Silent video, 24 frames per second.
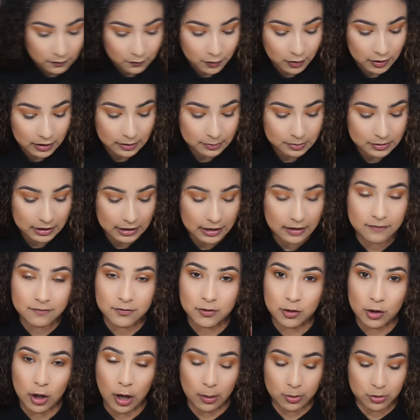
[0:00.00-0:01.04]
For lips, I
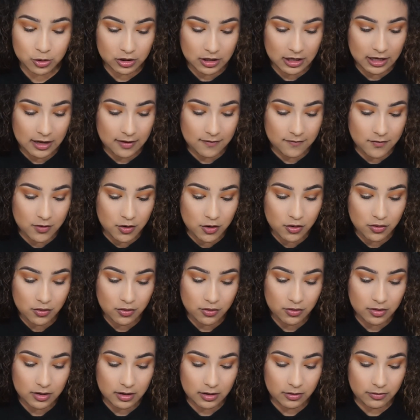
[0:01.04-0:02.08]
gave 3 options. I gave
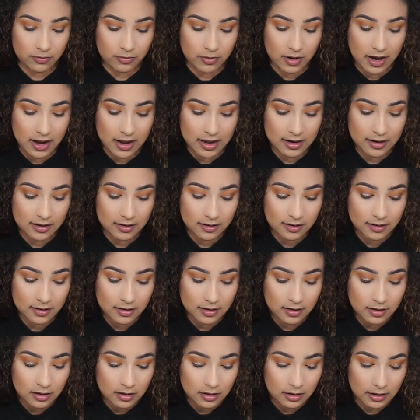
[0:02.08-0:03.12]
nude, a red,
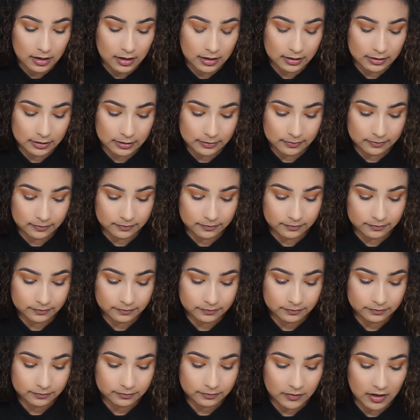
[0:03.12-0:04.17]

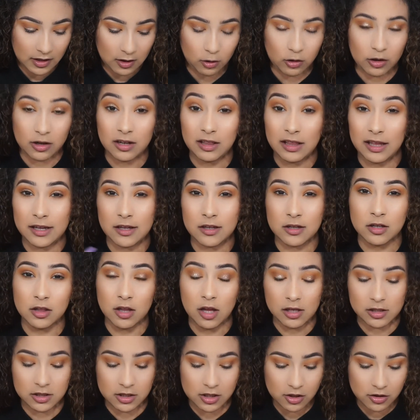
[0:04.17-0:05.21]
or like a
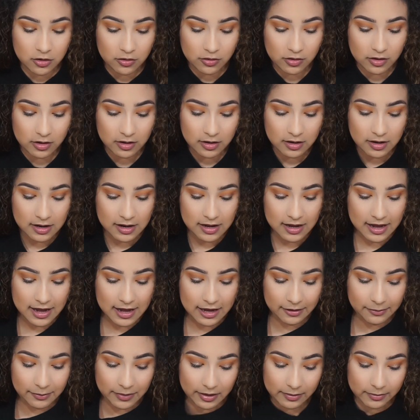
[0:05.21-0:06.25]
glossy nude,
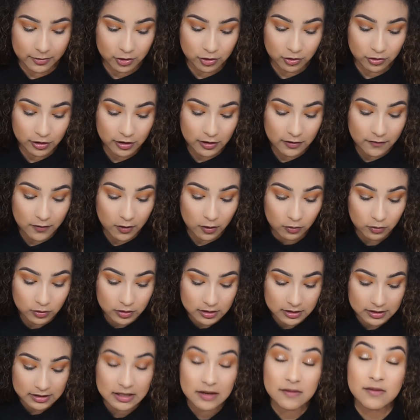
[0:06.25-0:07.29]
and by majority
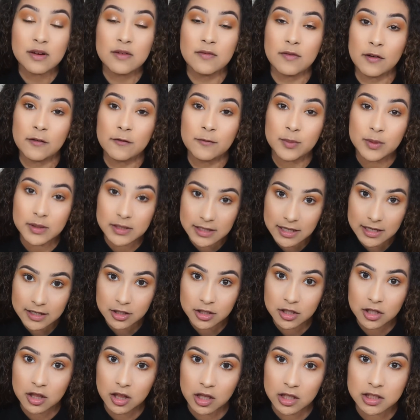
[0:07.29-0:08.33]
votes,
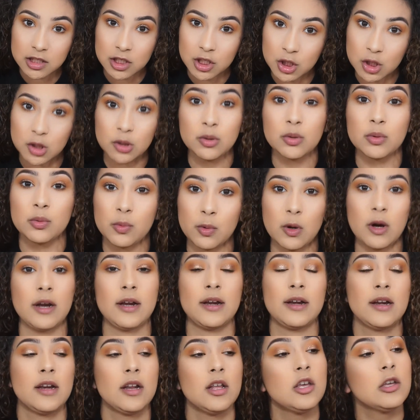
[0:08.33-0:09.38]
75% glossy nude
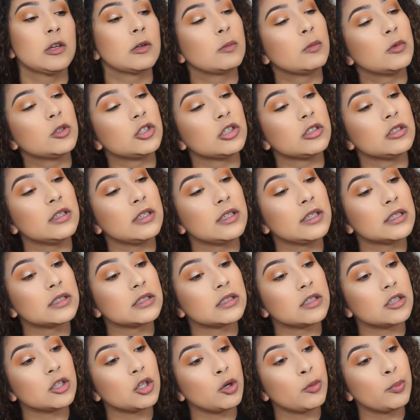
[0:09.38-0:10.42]
won, which I think
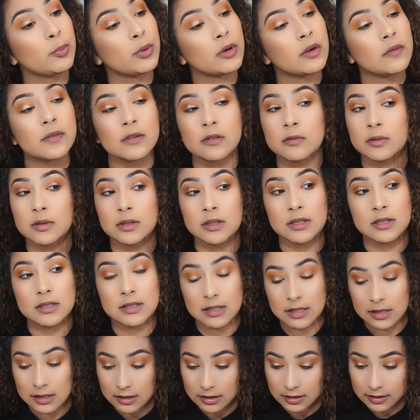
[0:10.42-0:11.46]
is going to go perfect with
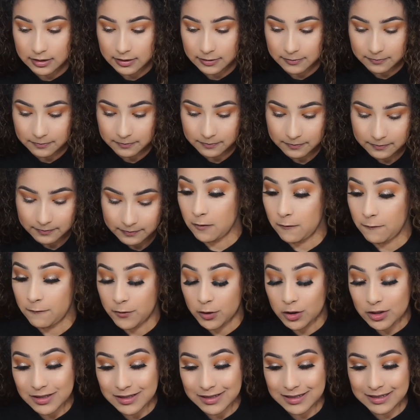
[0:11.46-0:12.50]
this look. I'm going to
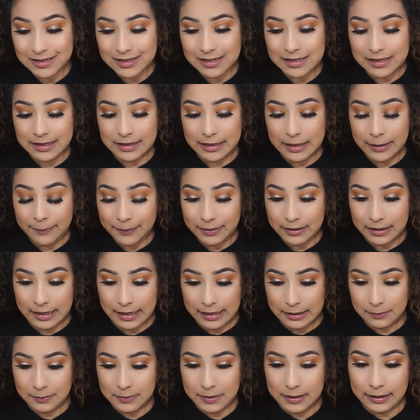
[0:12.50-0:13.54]
first lip
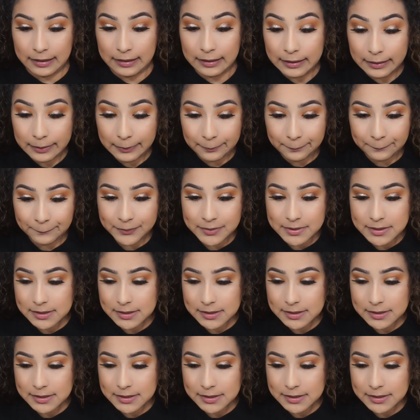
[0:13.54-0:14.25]
line my lips